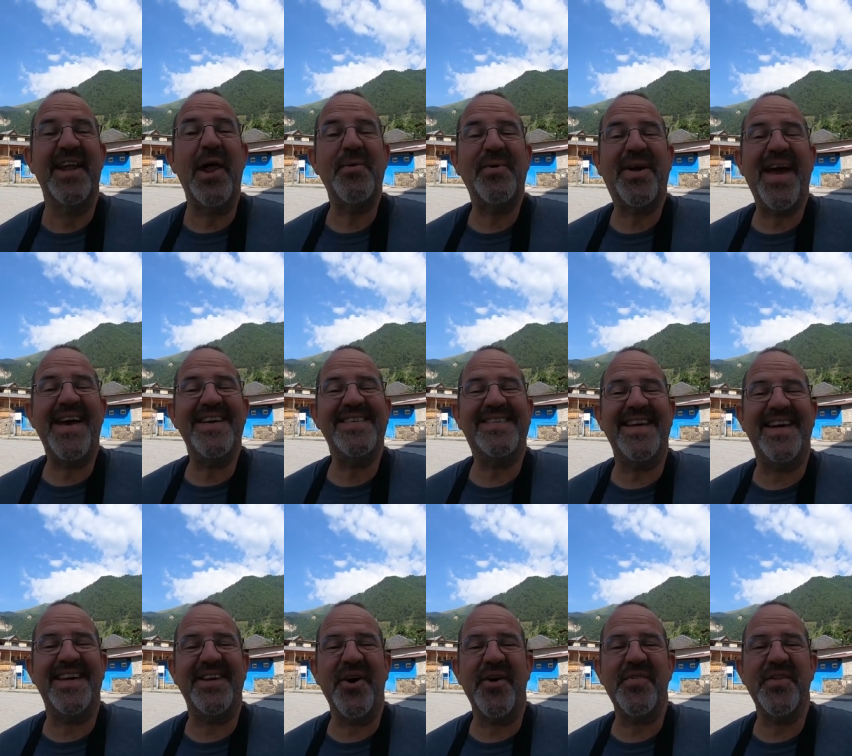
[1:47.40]

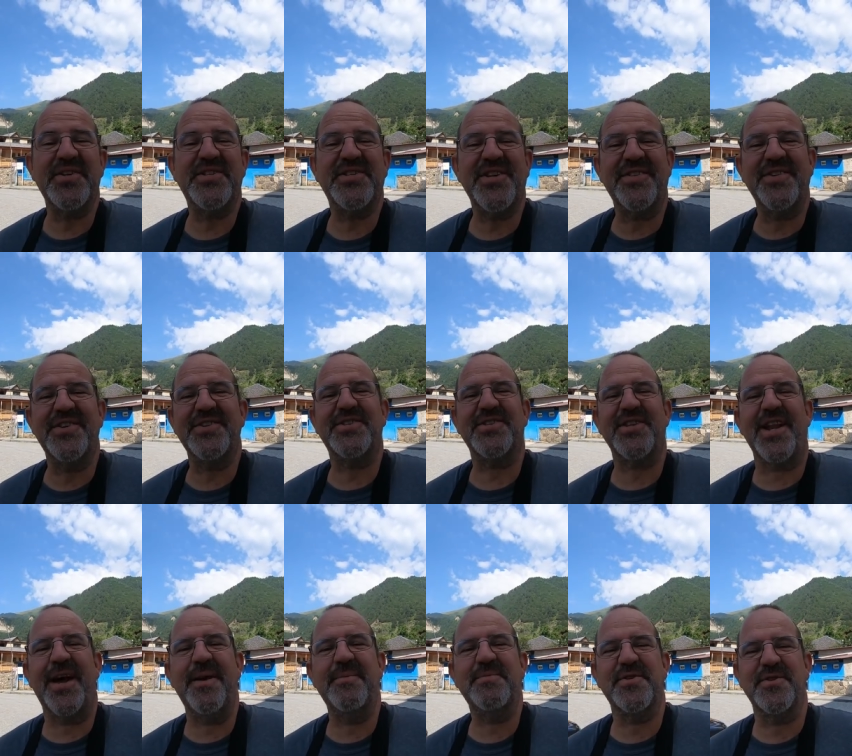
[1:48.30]
Located on the southern
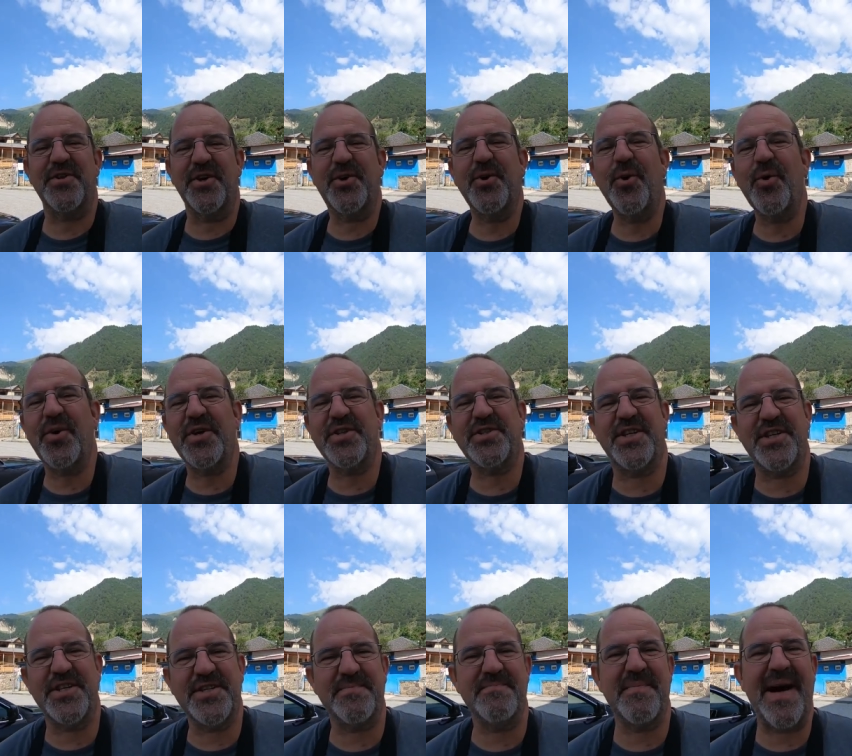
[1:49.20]
slopes of the
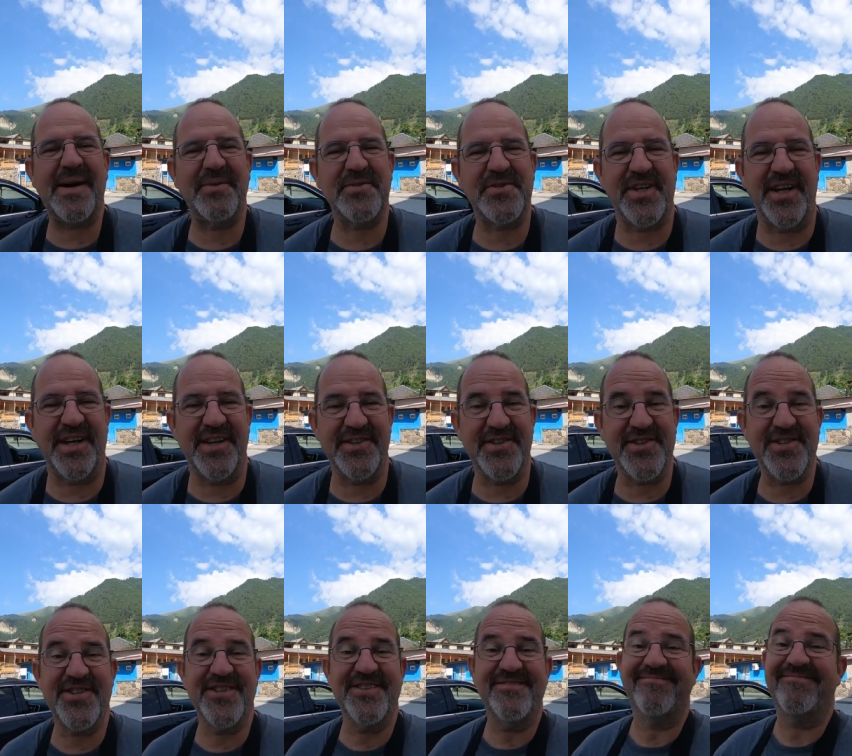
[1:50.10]
Caucasus
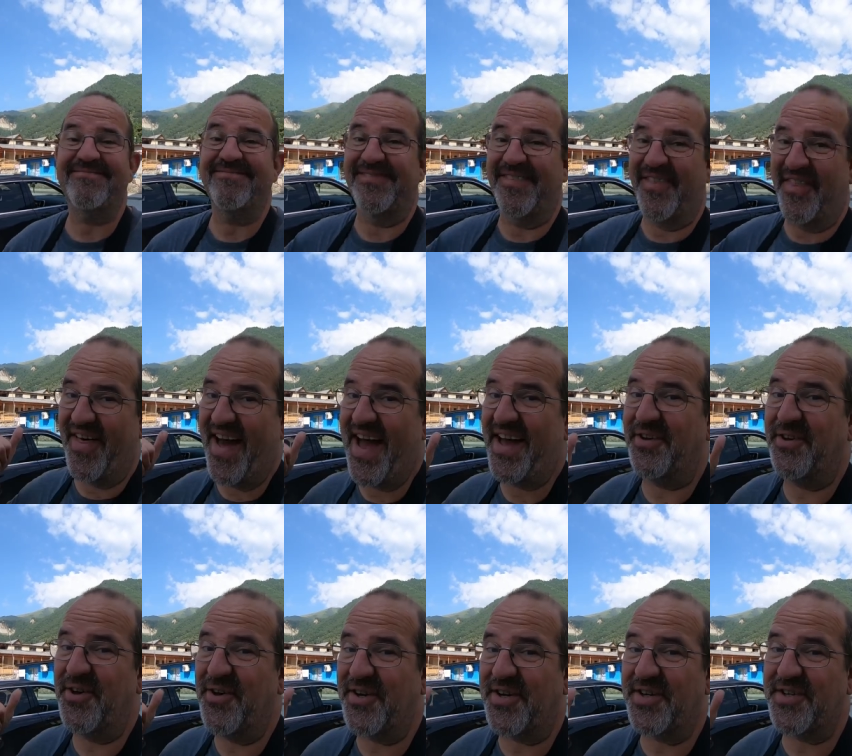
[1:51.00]
Mountains that
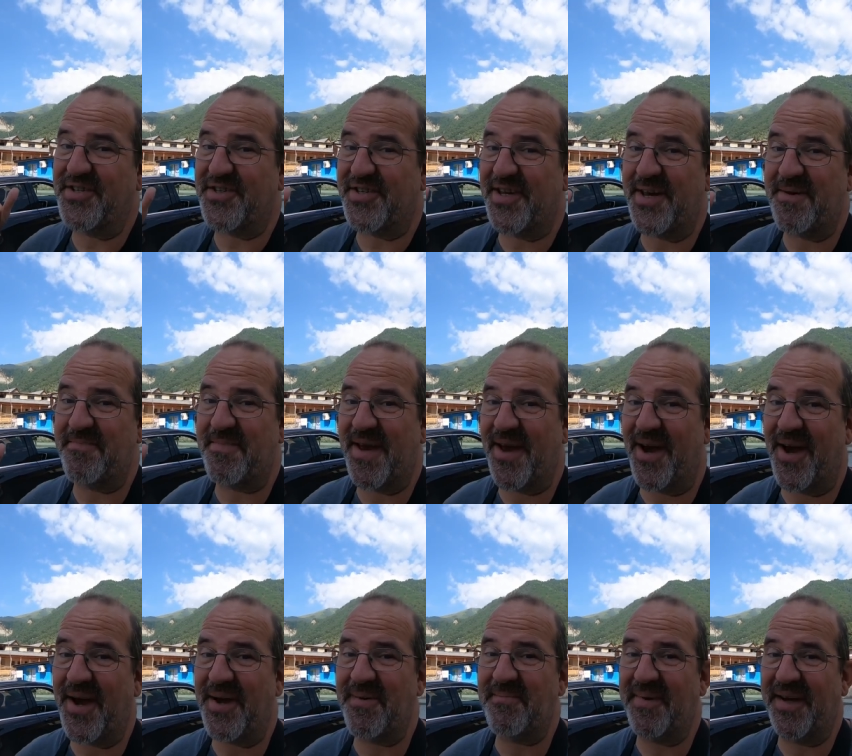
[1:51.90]
you can see
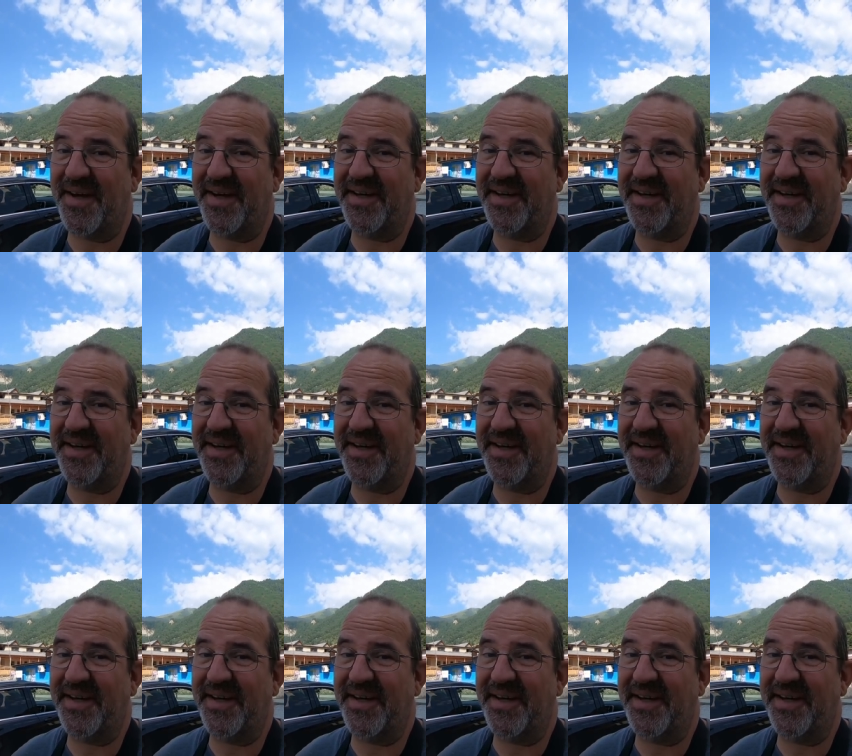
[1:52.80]
behind